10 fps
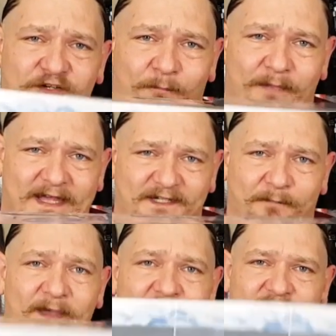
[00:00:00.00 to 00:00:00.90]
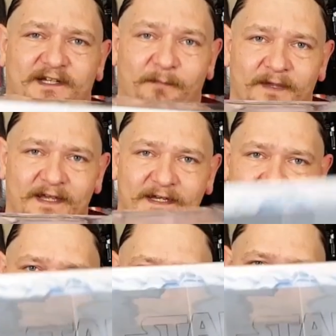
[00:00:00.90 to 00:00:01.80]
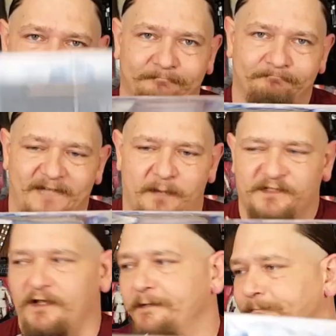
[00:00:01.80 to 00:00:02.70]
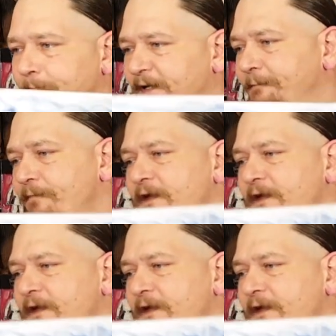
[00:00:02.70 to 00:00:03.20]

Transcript: your best bet is going to be Amazon. But